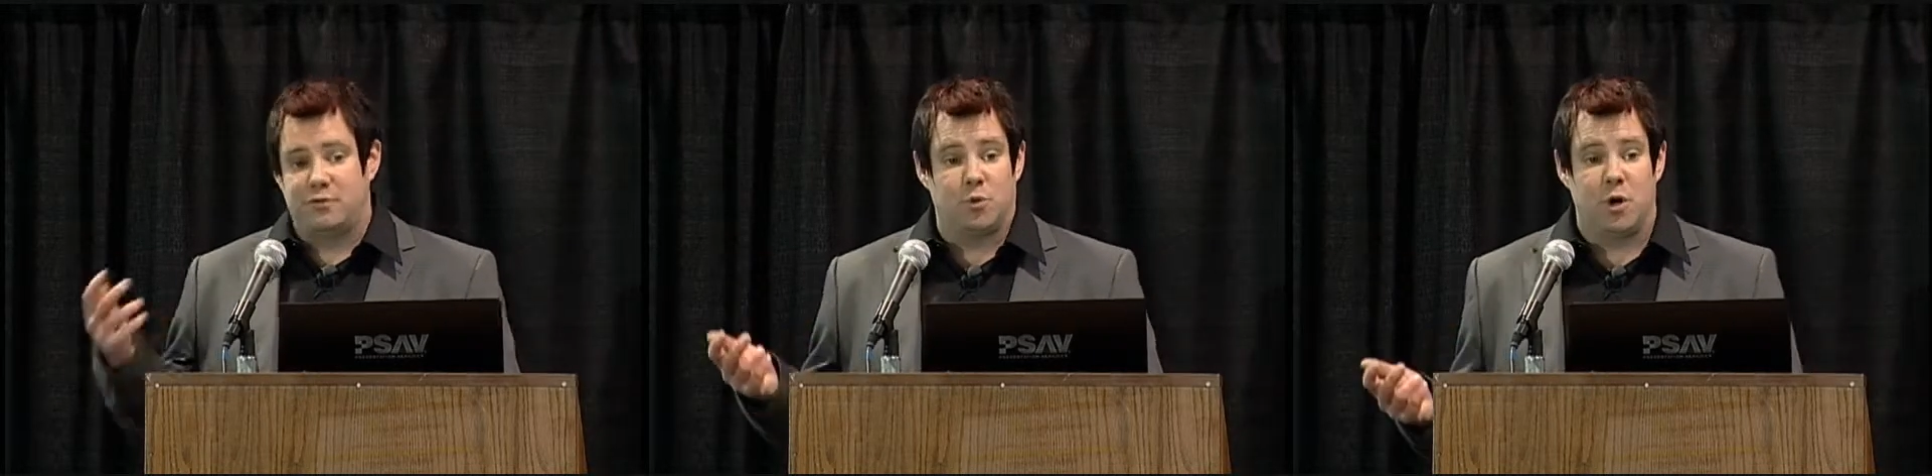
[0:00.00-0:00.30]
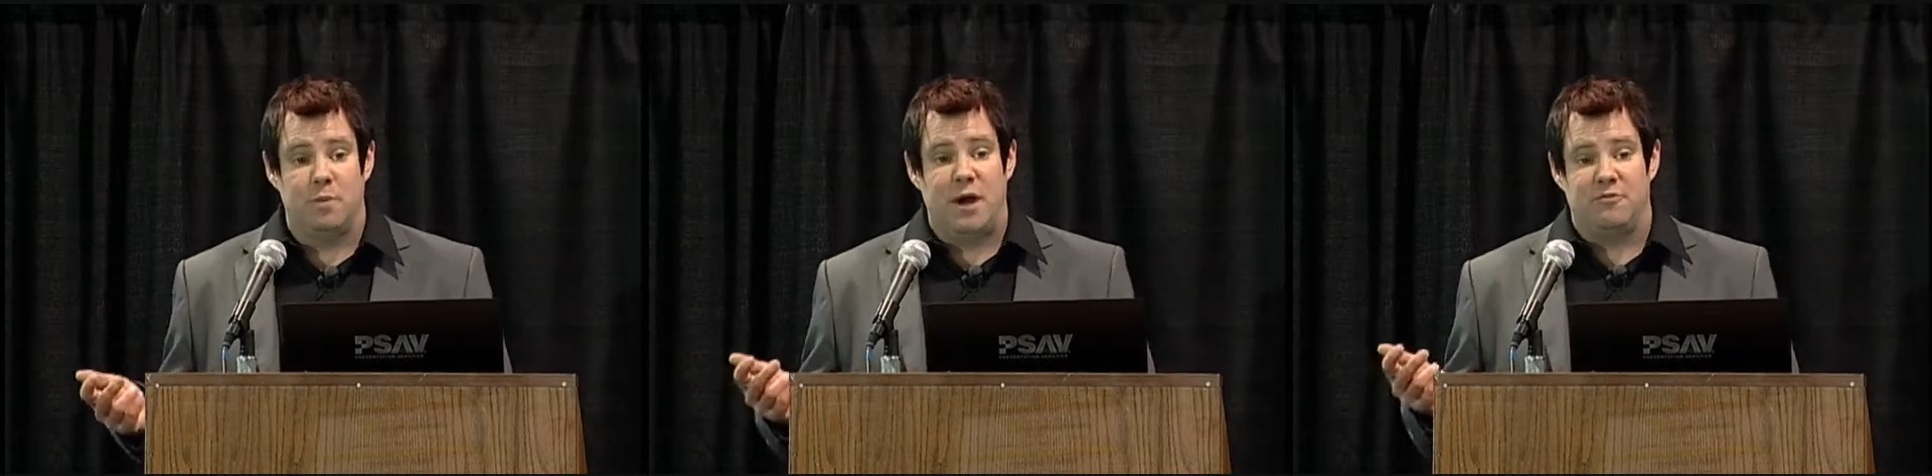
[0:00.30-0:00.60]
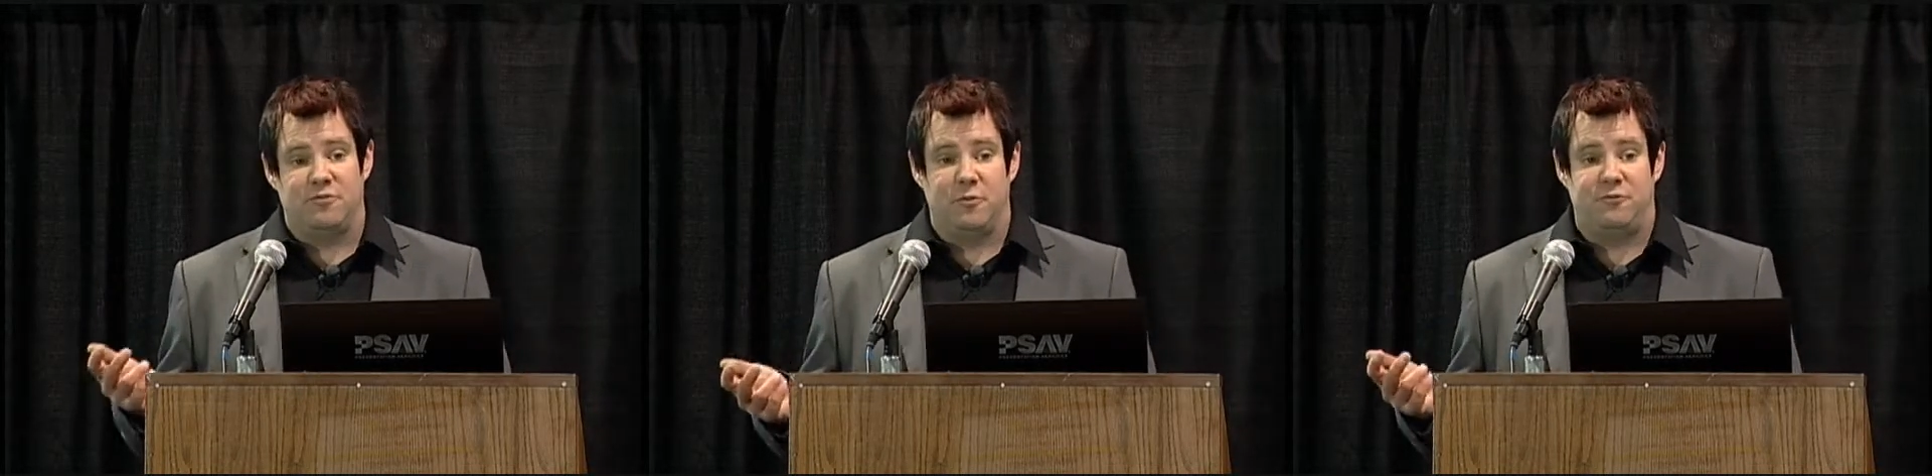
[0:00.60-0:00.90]
to worry about
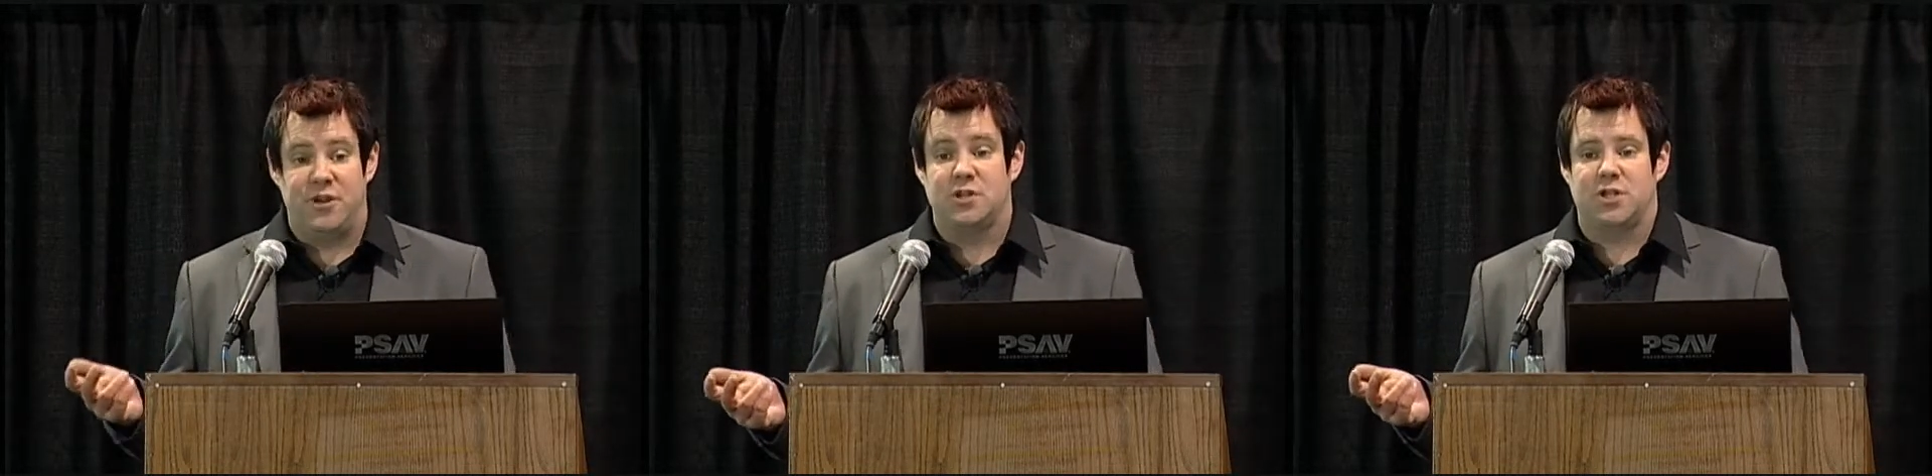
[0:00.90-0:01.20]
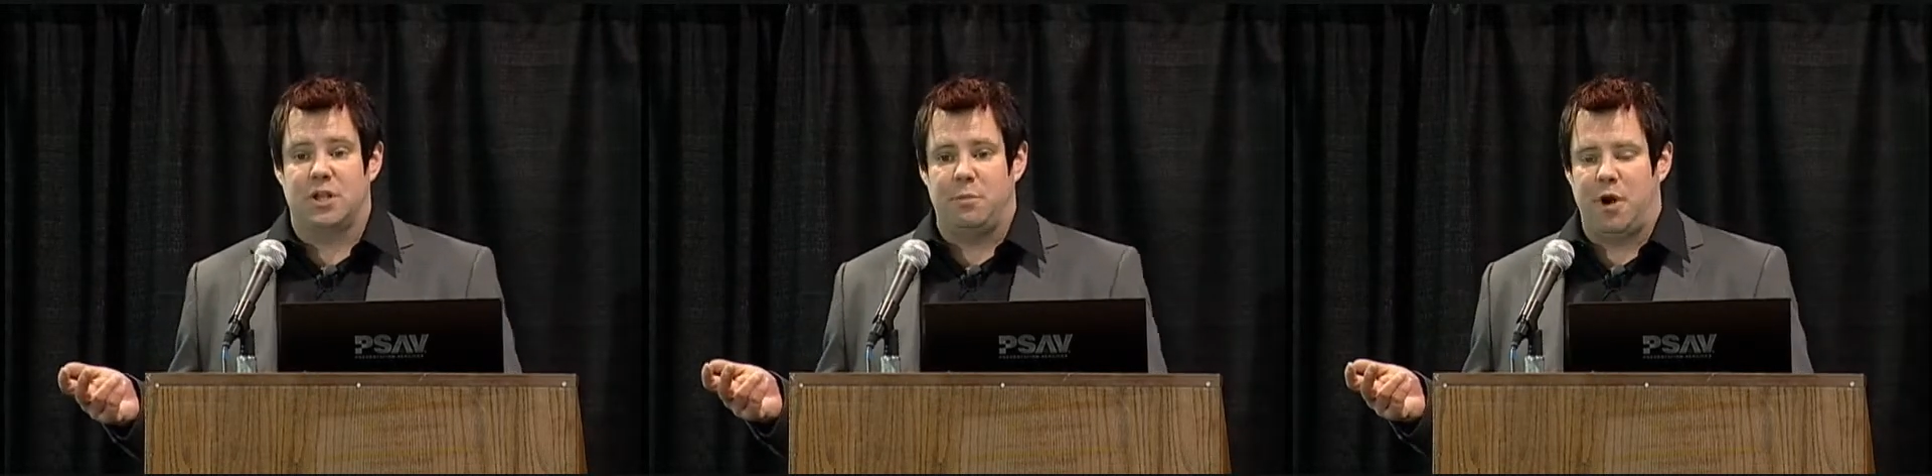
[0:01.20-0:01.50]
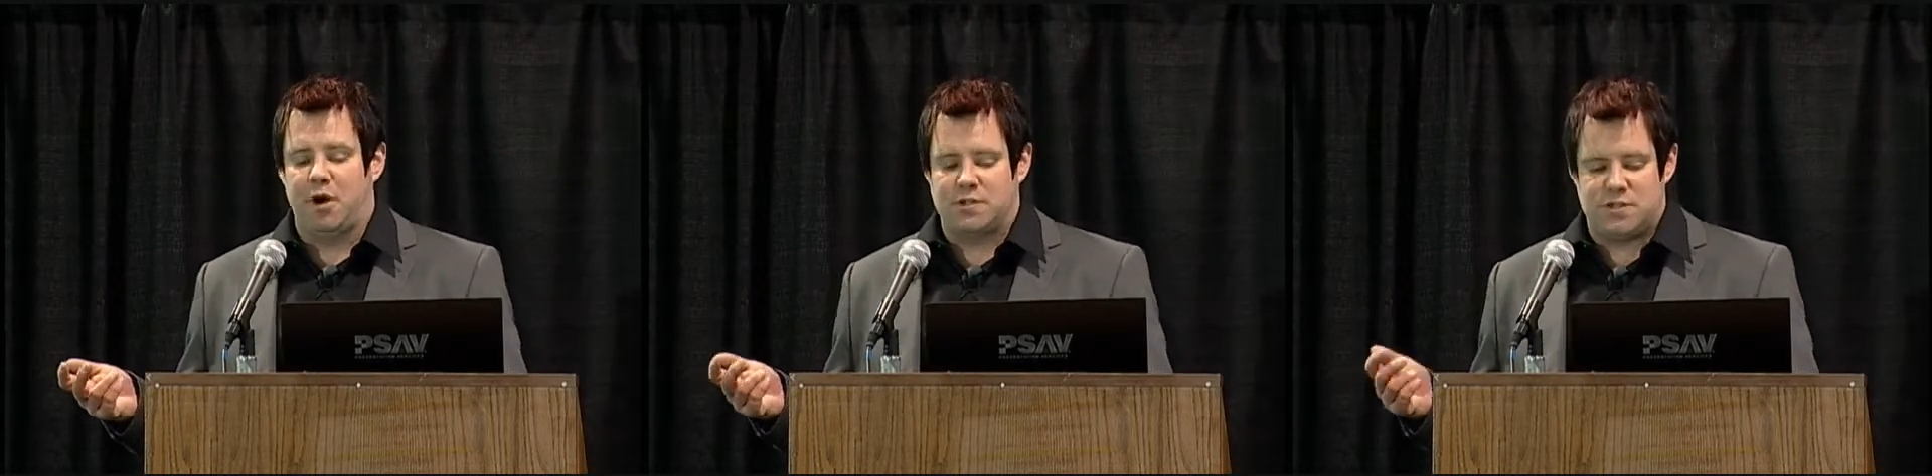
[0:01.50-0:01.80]
finishing the
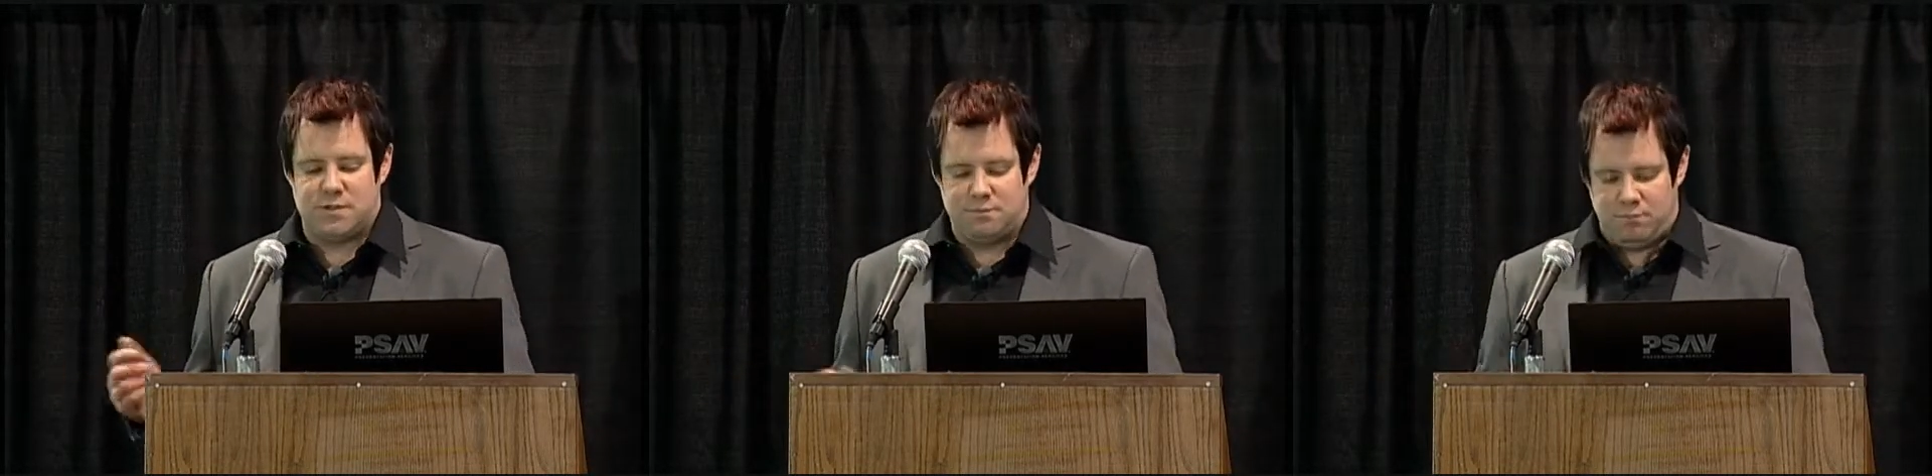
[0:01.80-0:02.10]
parts.